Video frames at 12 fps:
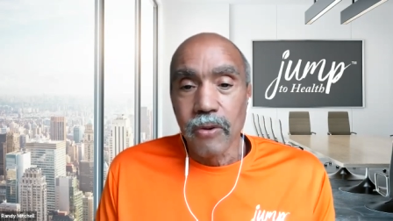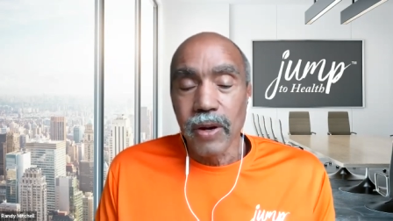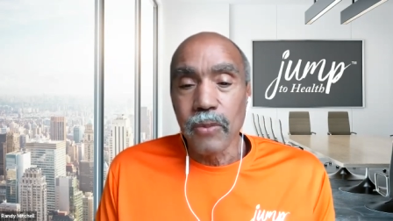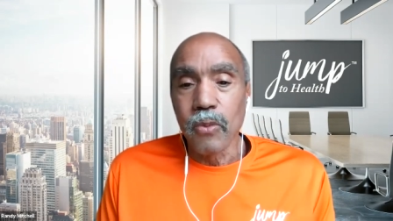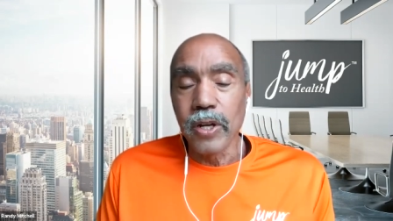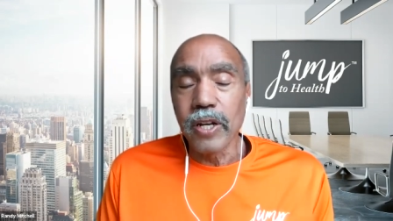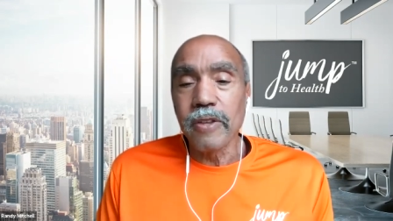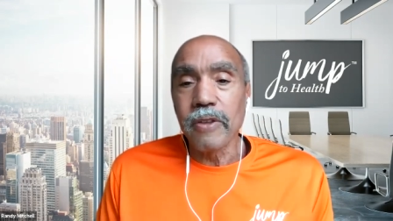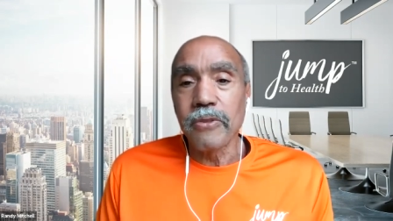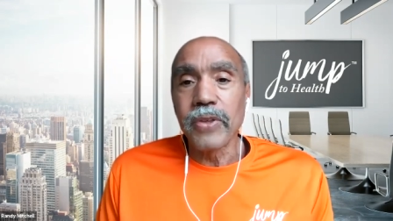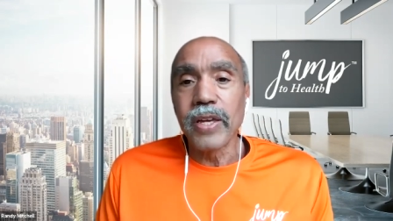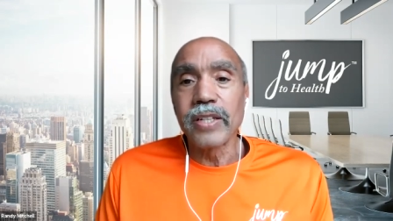Right. One of
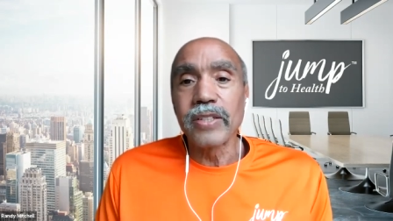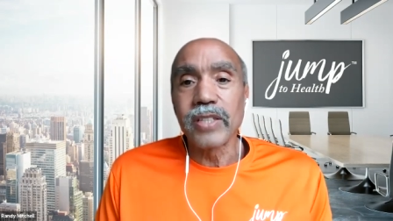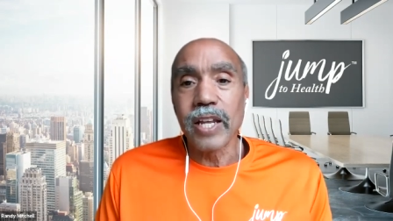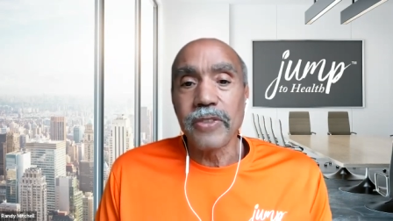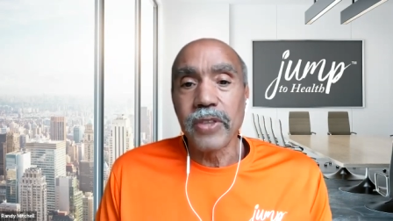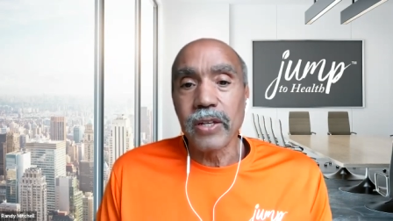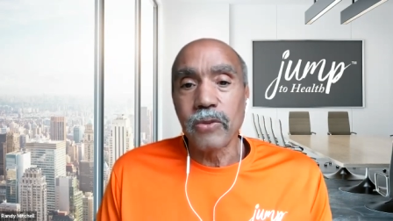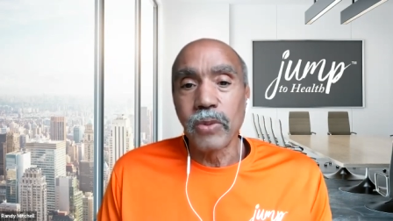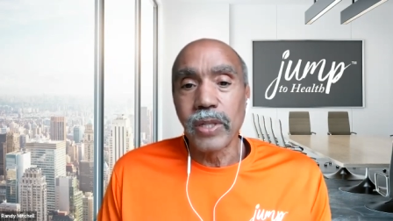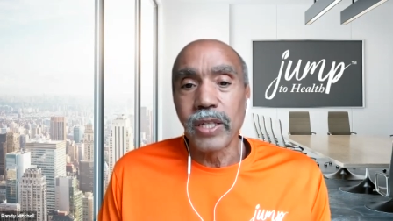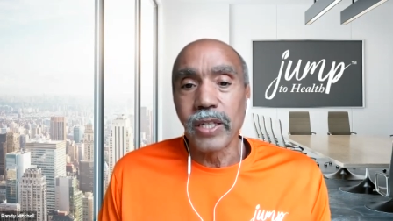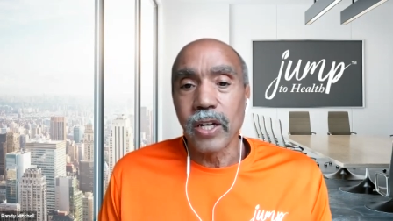the things that I think
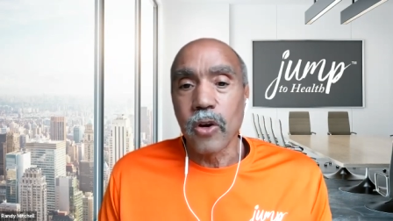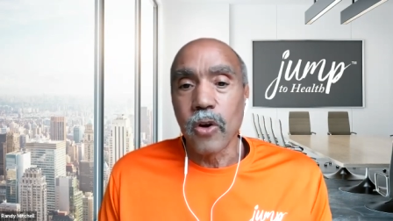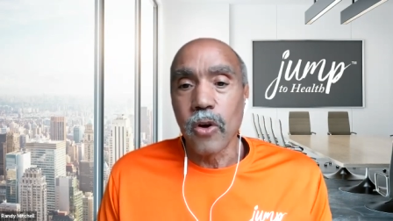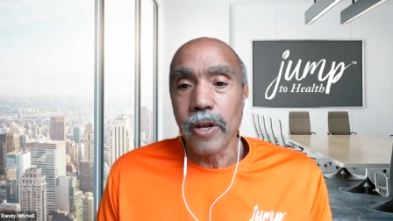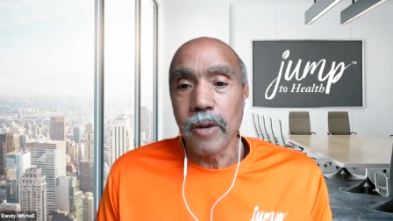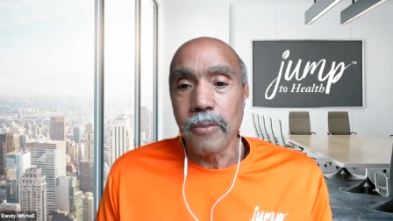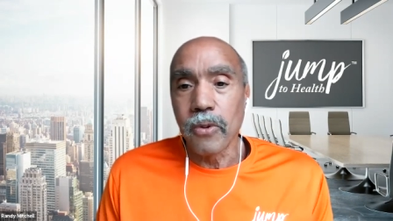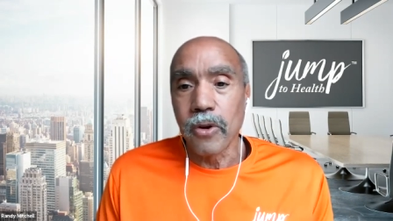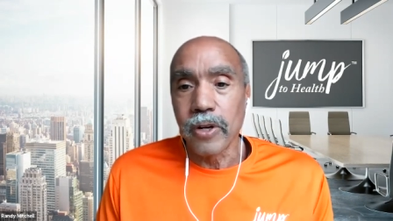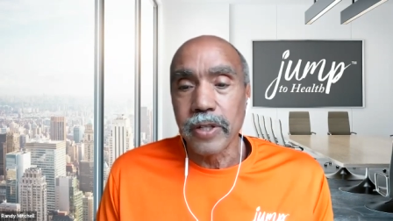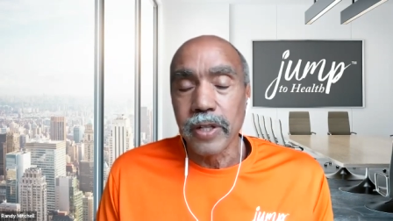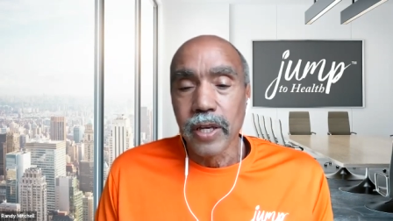we can get caught up
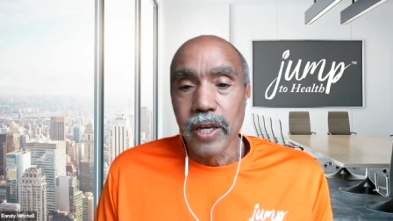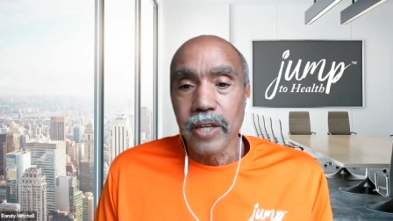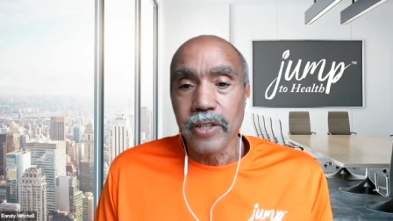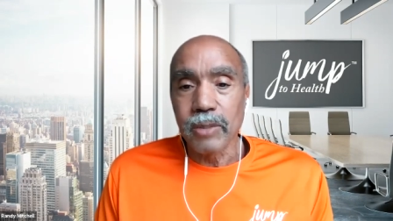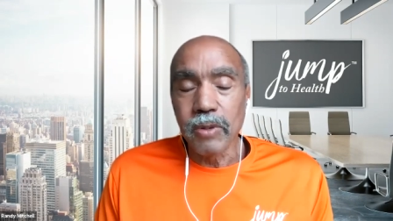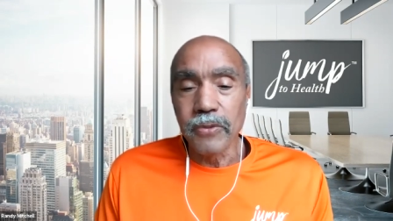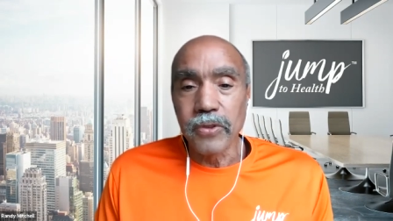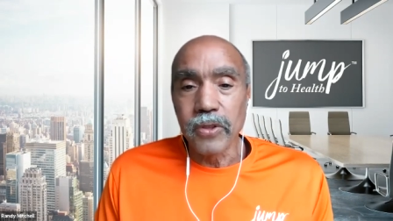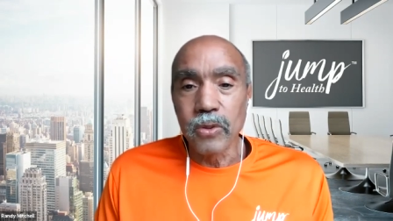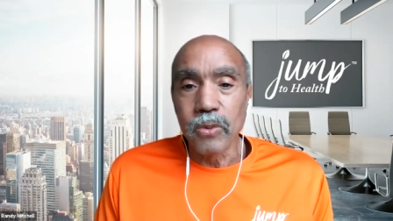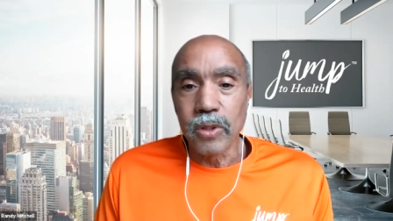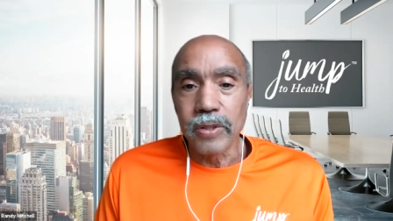on, and some of
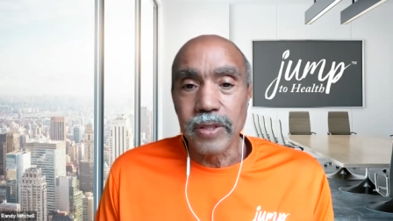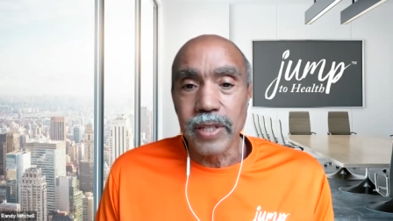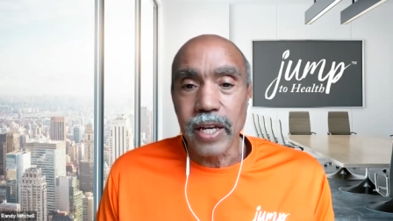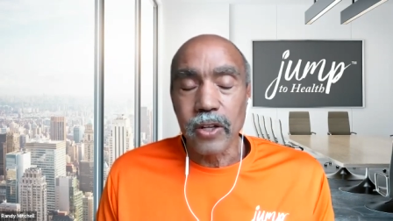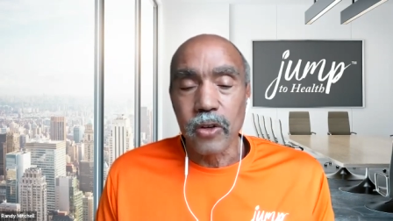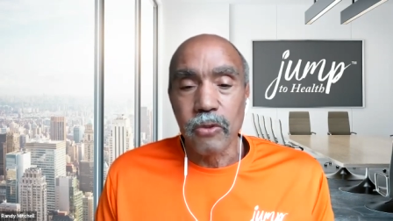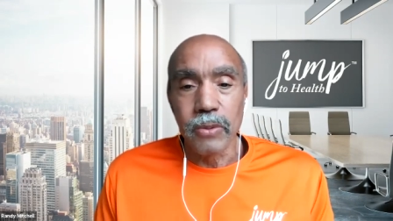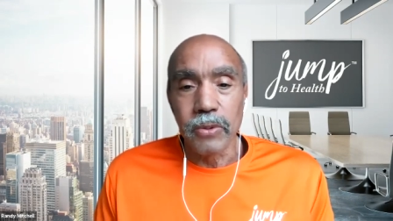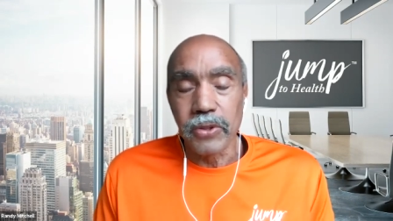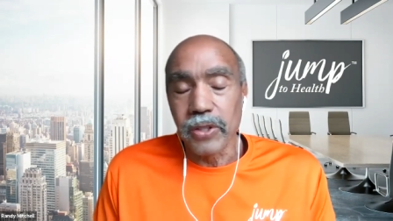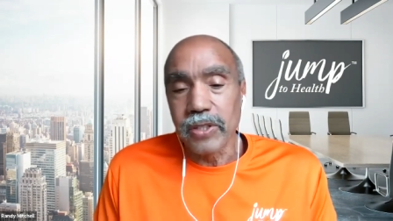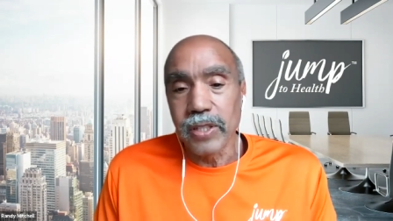you will not agree
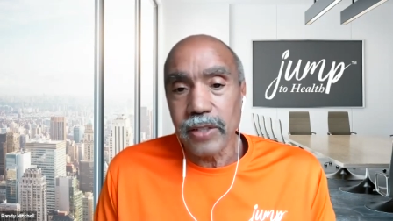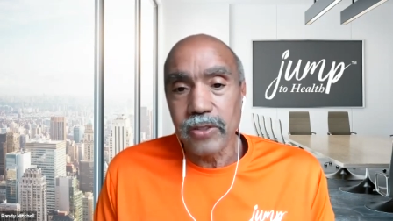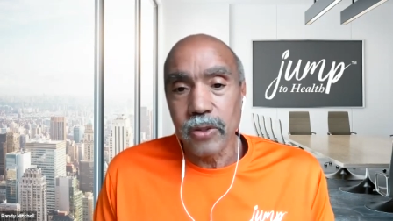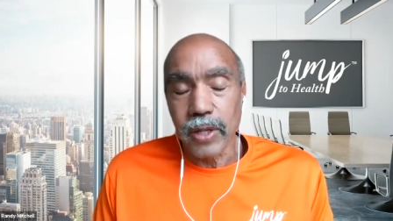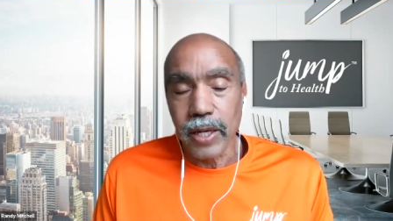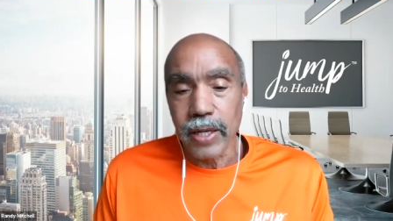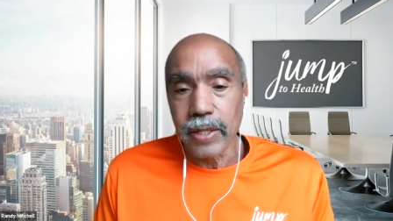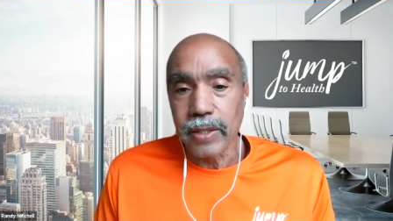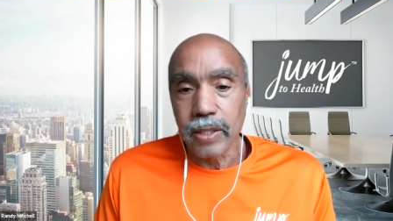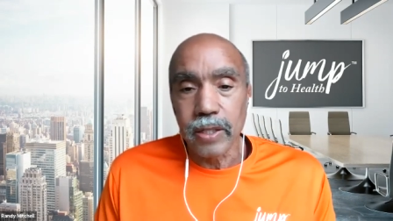with this, and that's okay.